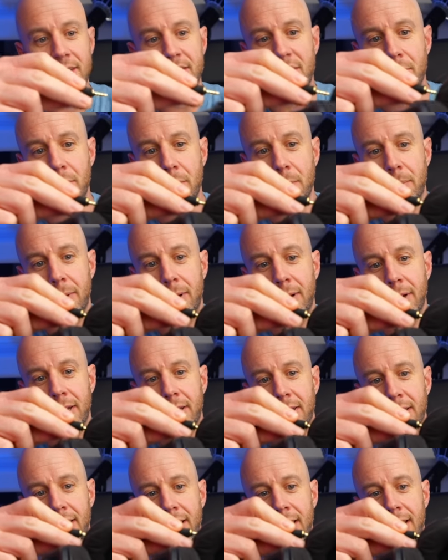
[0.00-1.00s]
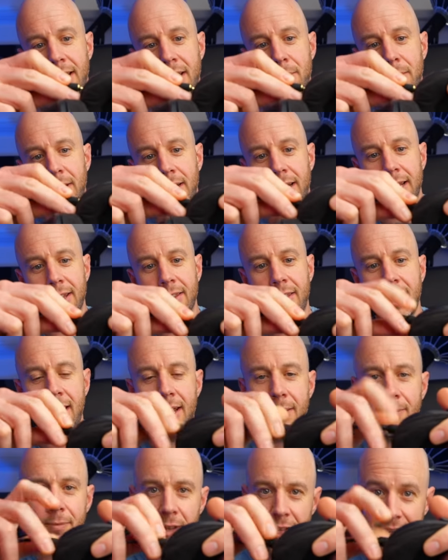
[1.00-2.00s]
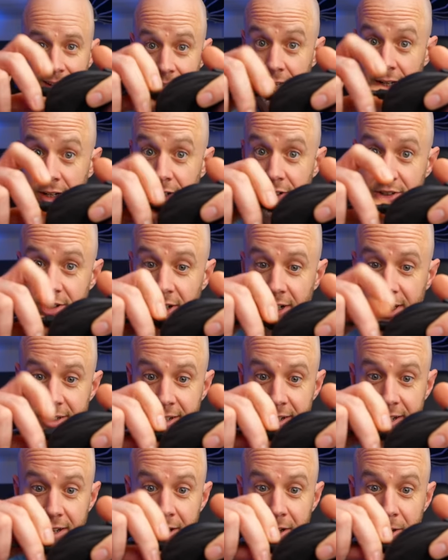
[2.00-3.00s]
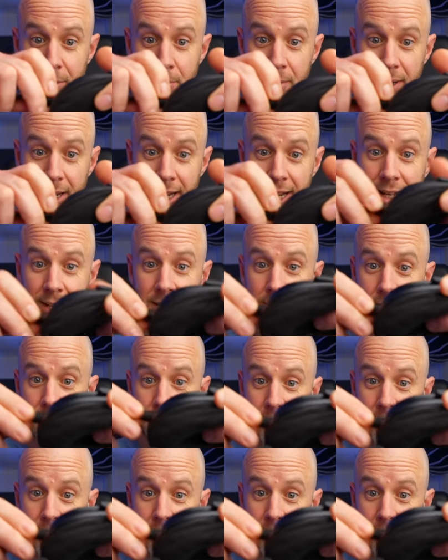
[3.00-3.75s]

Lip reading: so we plug in the cable like that, tighten it up, and